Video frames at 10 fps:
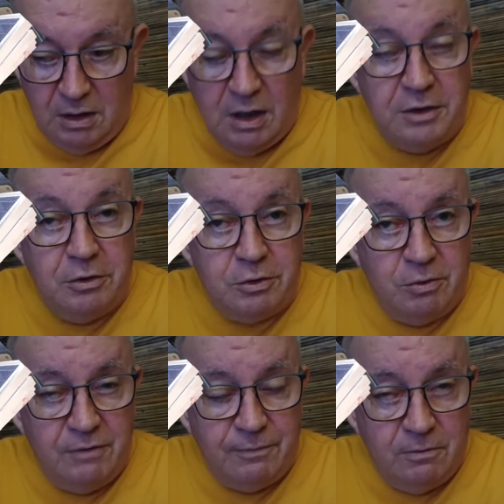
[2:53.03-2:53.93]
and they're
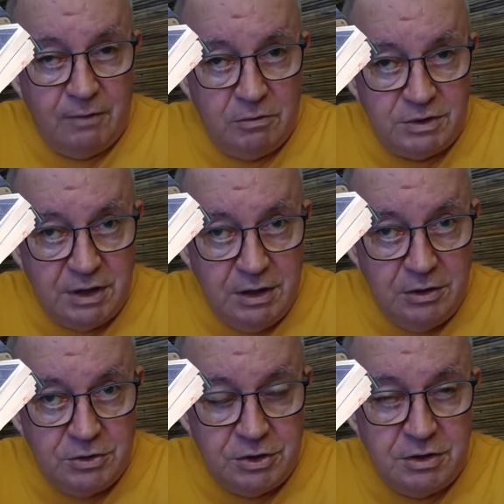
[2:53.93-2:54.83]
24 volts
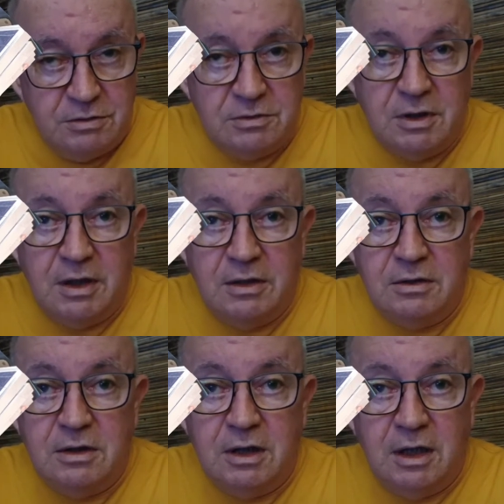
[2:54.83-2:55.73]
each,
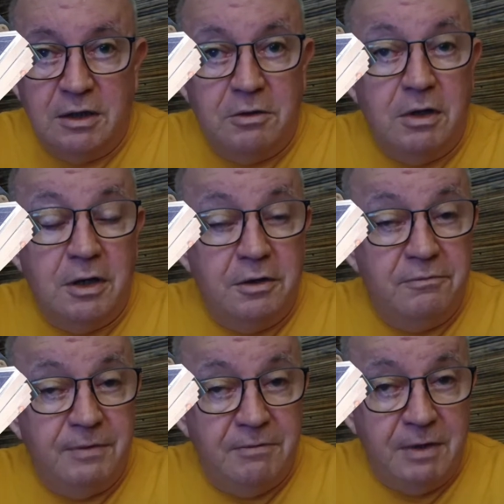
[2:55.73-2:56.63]
and they're
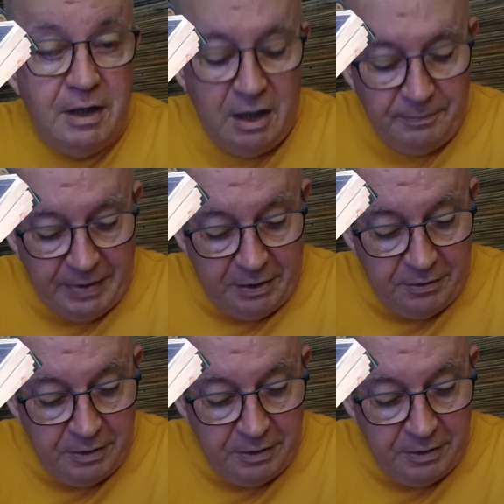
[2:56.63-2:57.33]
150 amp hour.